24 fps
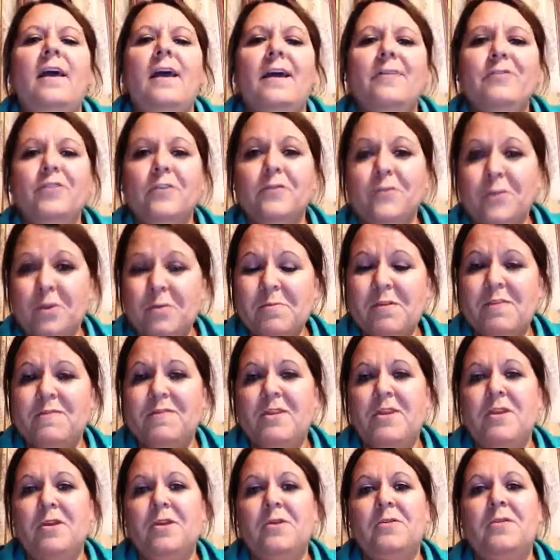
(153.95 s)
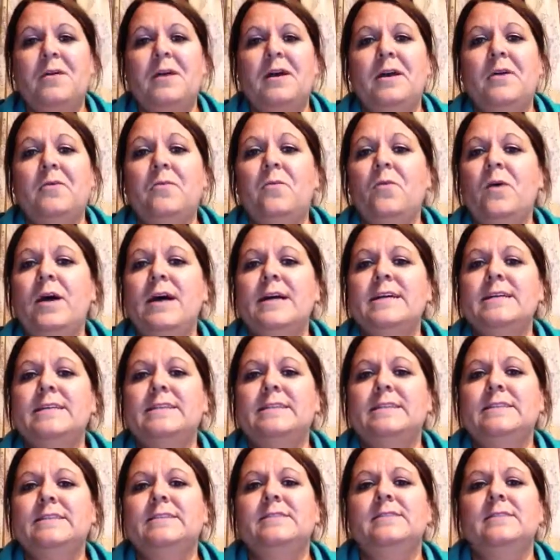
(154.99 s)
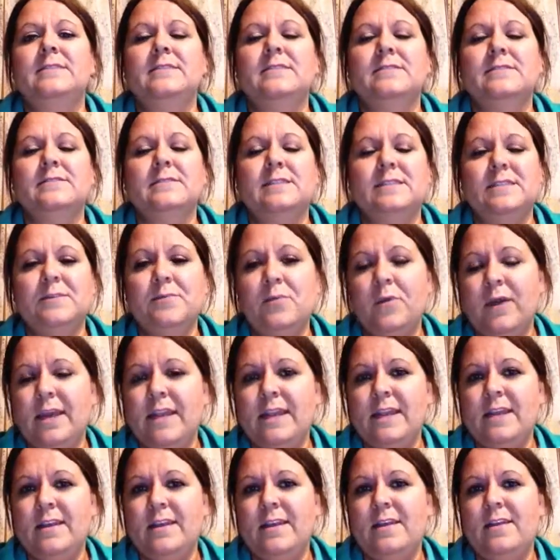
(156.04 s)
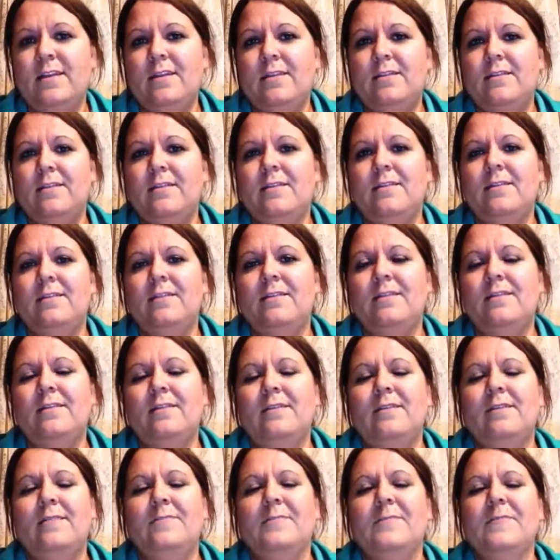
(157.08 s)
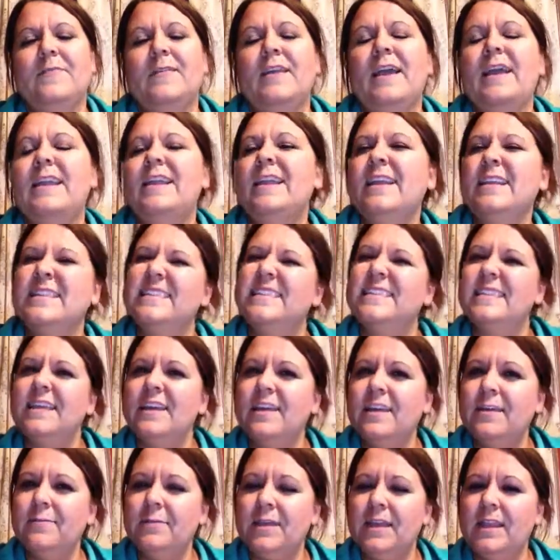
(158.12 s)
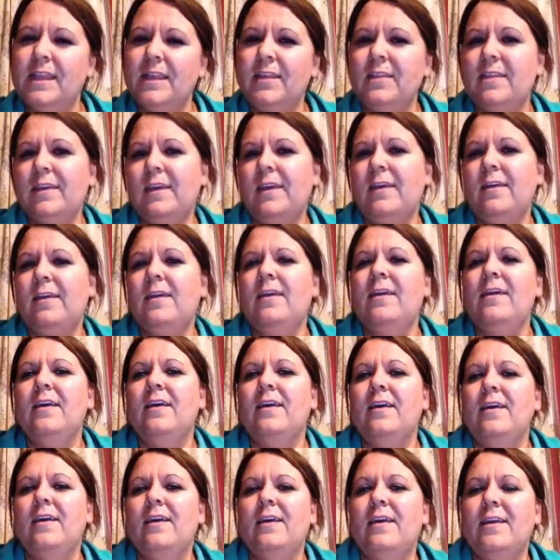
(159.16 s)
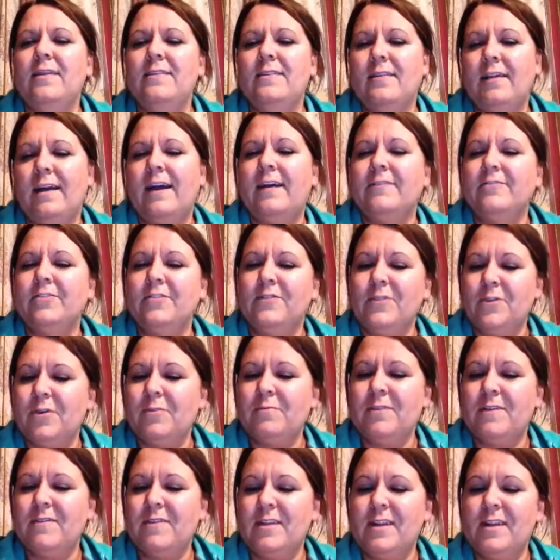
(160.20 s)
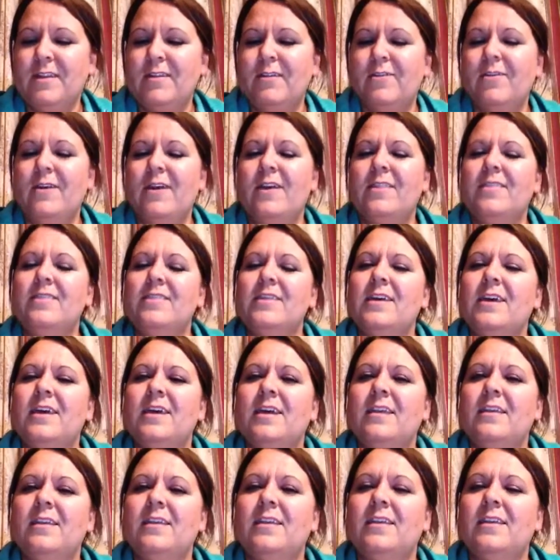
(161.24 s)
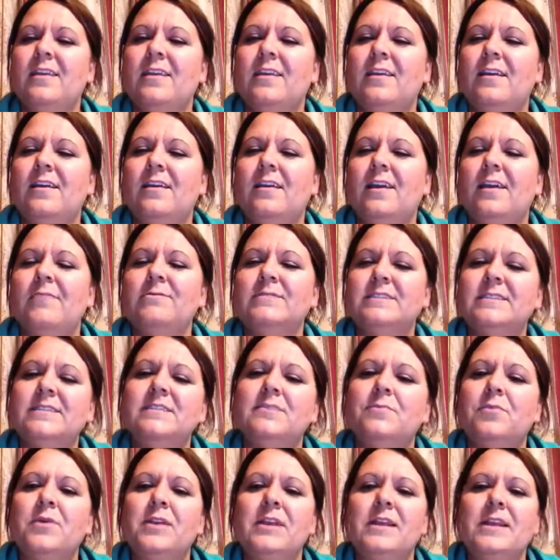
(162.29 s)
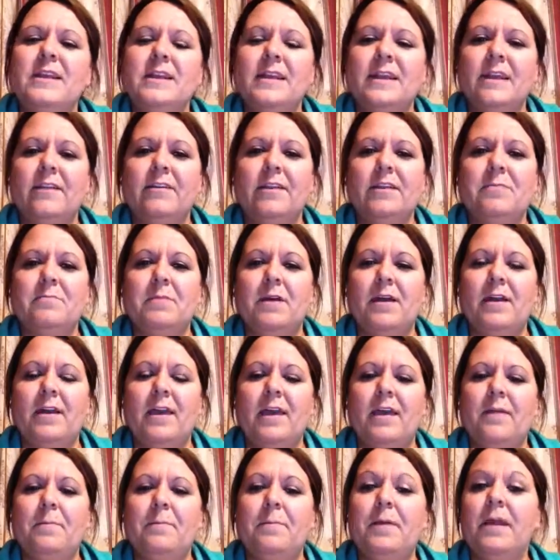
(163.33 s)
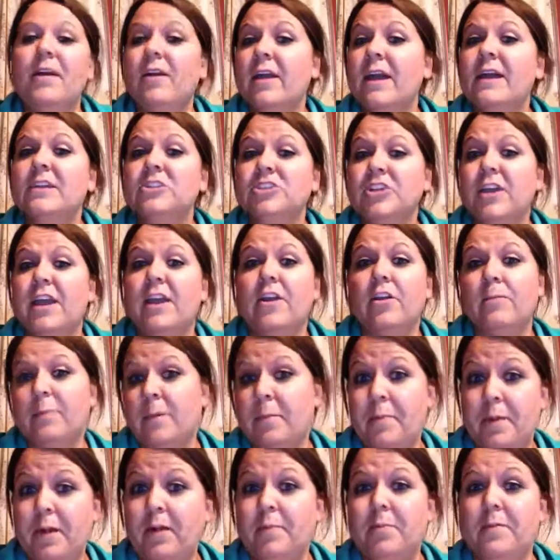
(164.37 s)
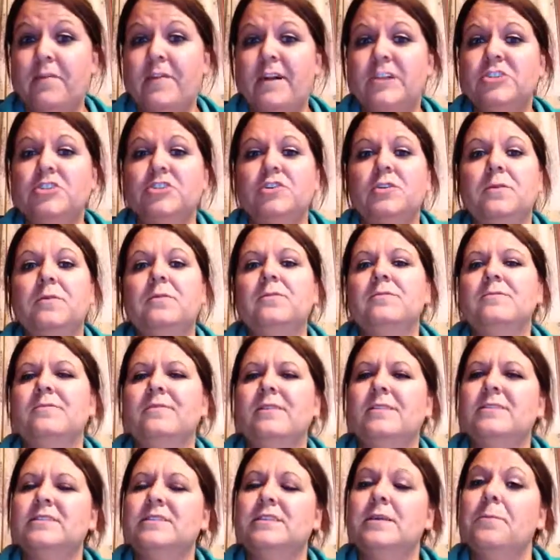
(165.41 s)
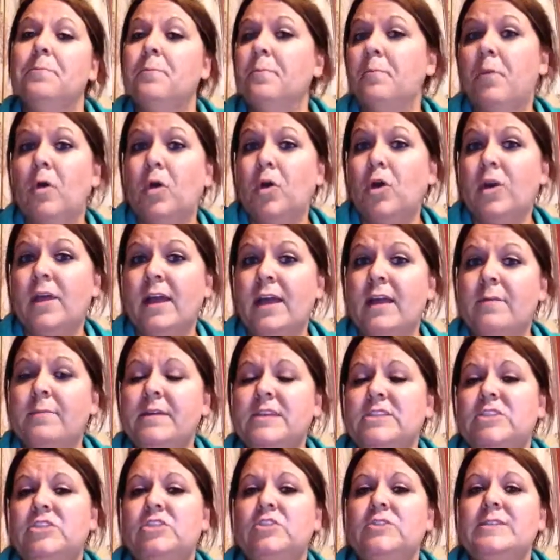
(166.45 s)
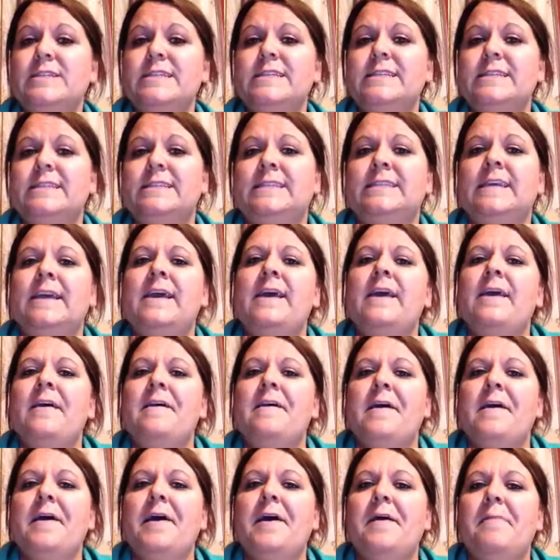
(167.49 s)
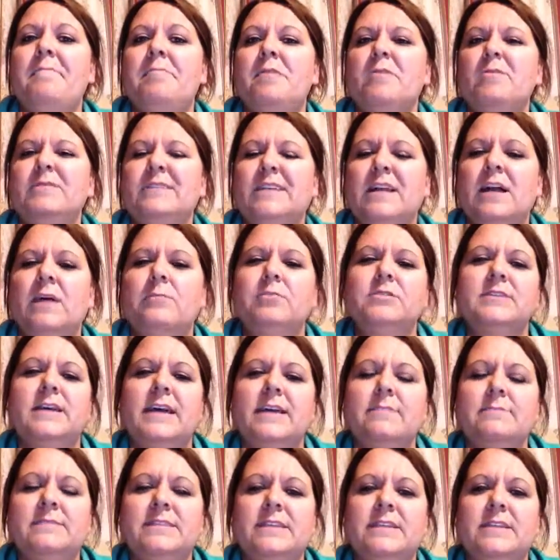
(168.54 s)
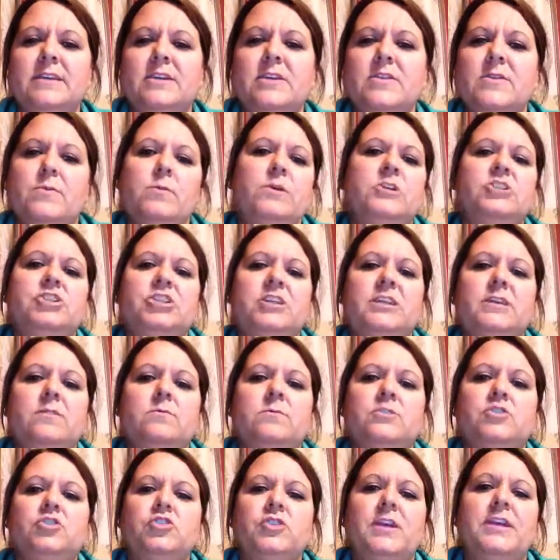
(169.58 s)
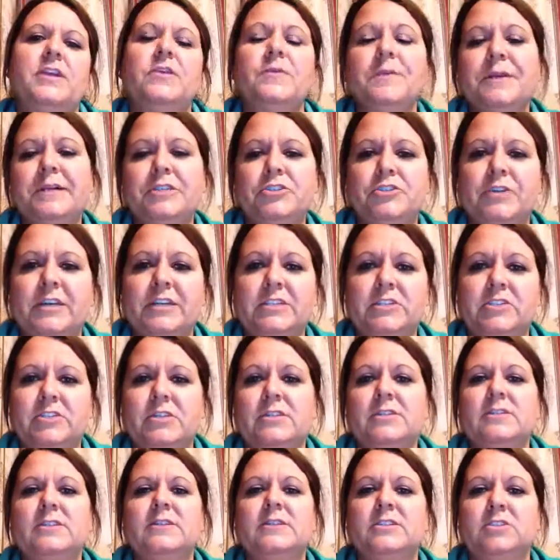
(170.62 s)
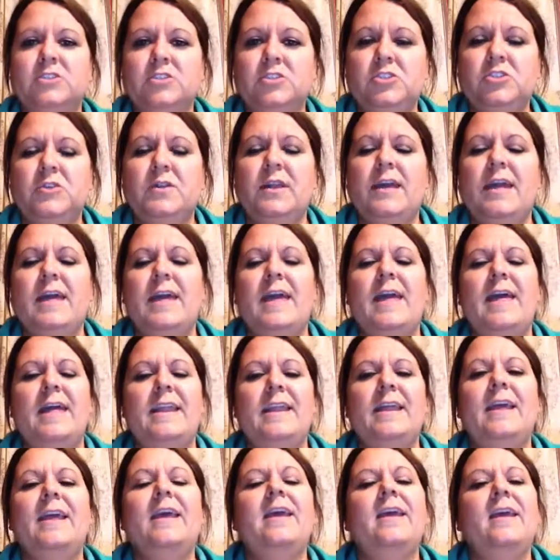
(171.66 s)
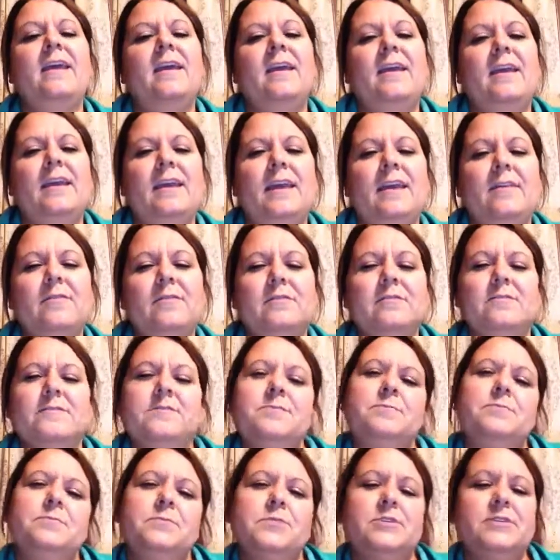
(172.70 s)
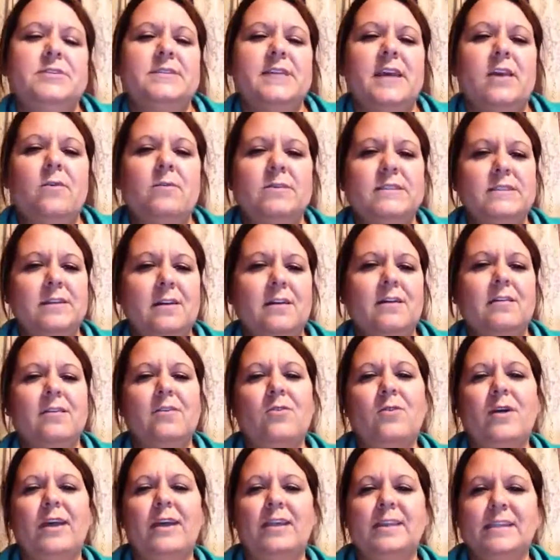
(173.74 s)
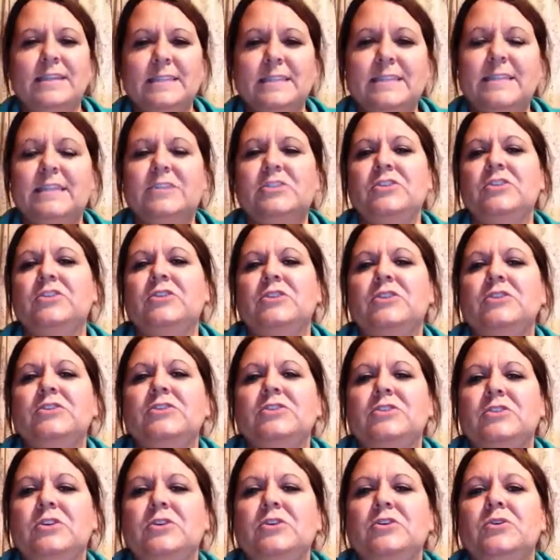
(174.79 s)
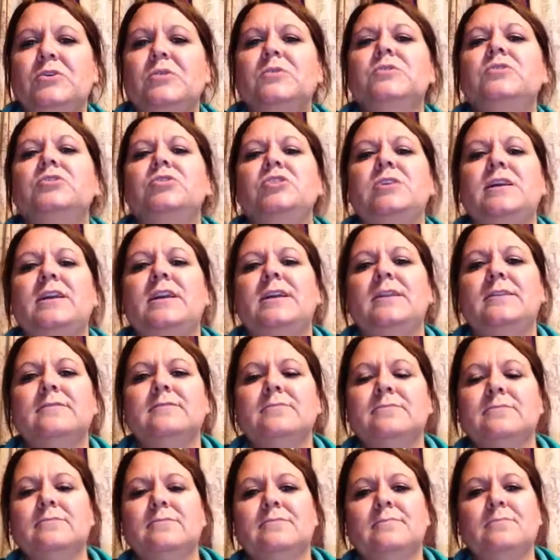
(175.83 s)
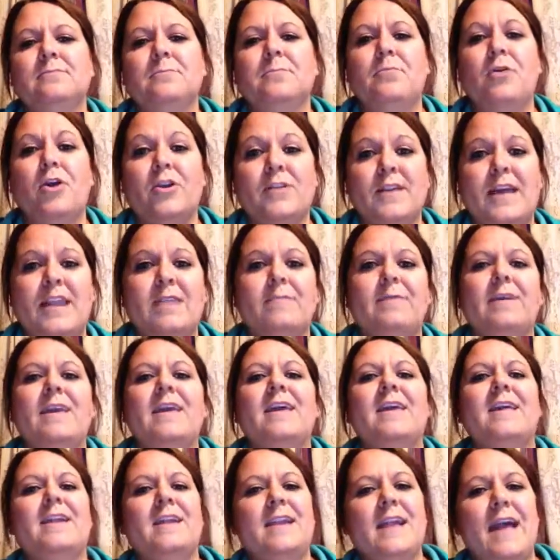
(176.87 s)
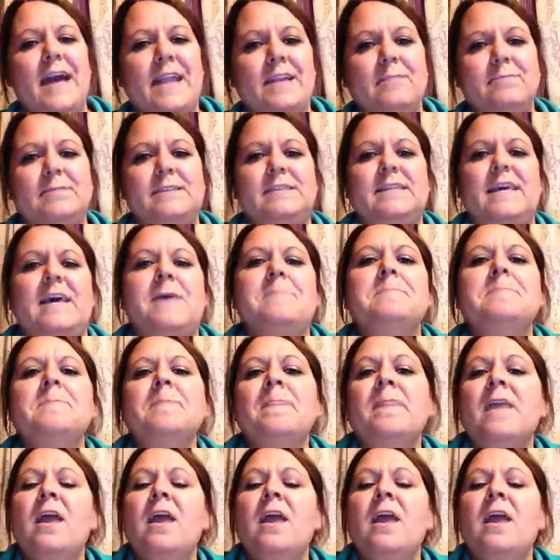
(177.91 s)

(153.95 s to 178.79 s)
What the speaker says: After viewing my video, I was disappointed, and I didn't see it immediately until after viewing my video, and then I was disappointed in hearing my paraeducator, my paraprofessional, to bark at my students. There was a couple times in there where she was trying to redirect a student, and he per se was not quite listening to her, so she barked at him again and had him sit.